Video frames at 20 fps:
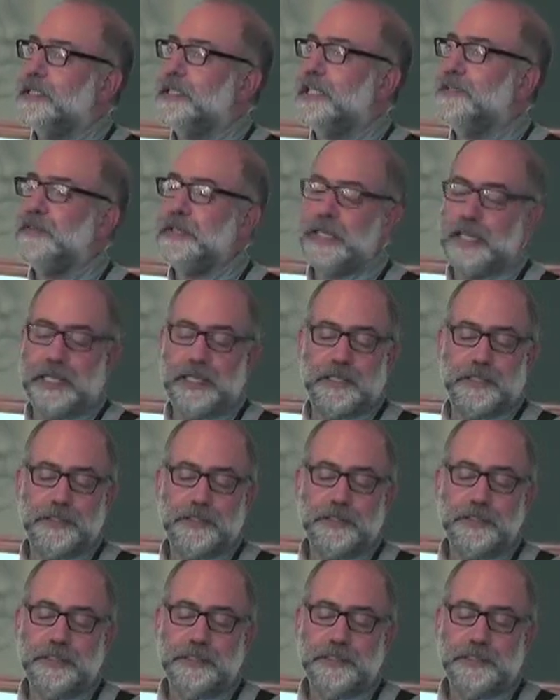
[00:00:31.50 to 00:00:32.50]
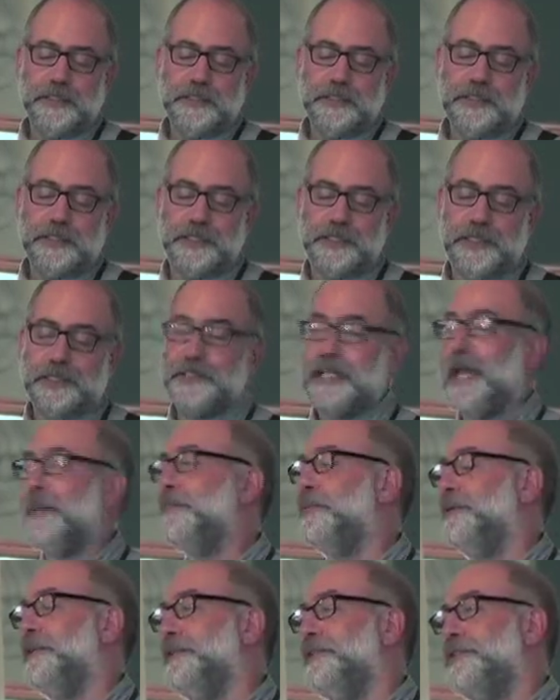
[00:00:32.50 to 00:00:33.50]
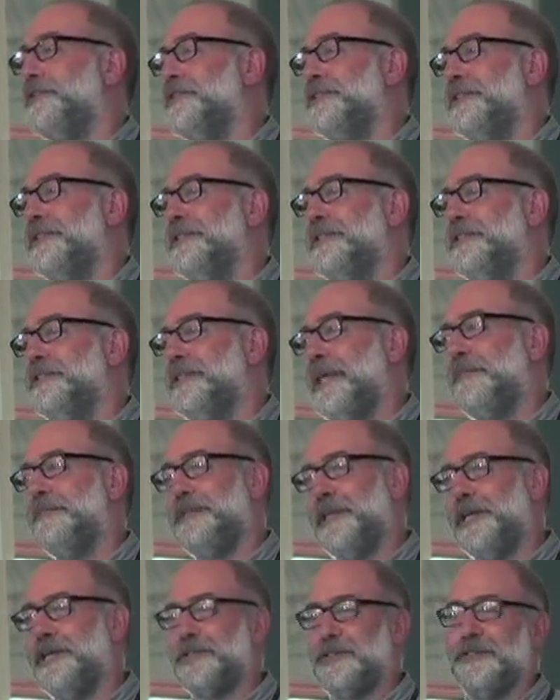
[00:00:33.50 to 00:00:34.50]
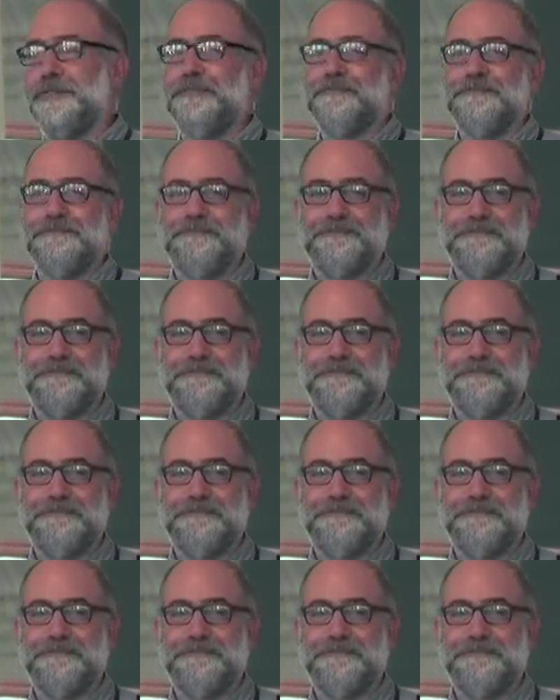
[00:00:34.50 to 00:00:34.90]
giving in to the temperance temptation.